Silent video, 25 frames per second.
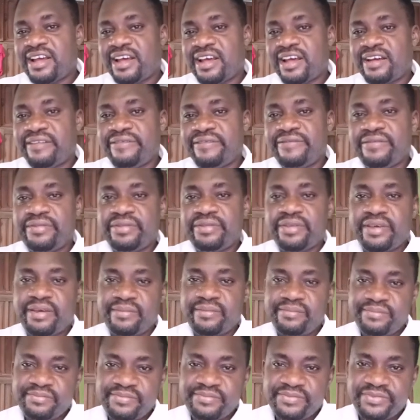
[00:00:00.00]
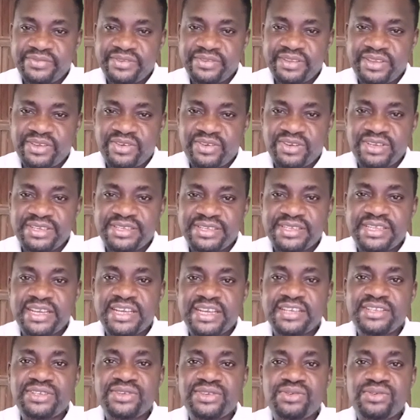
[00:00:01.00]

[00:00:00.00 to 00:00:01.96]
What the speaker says: for them. You understand?